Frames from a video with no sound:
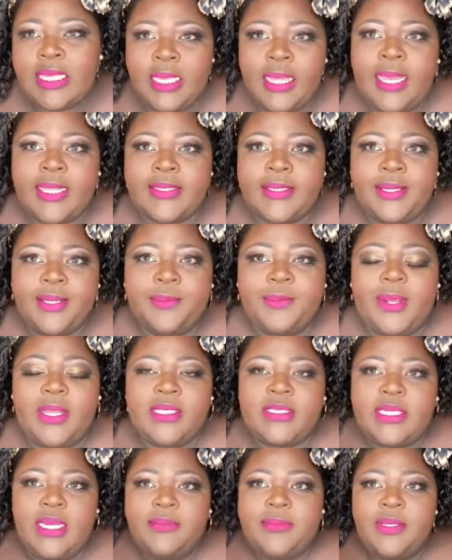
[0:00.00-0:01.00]
I think by
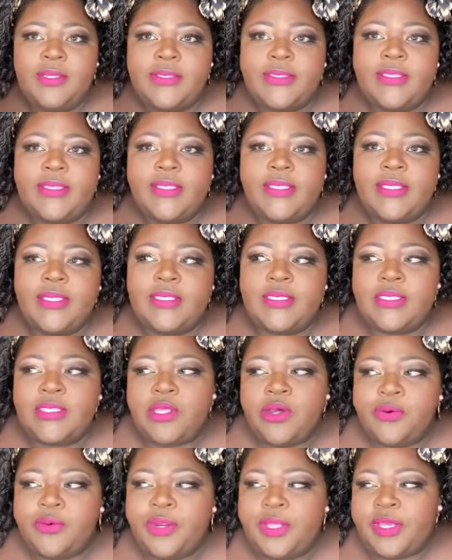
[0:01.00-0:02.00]
the time y'all see this, it's
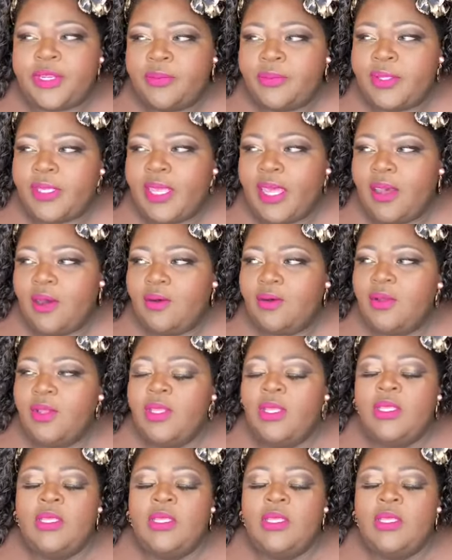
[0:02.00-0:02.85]
already gonna be out.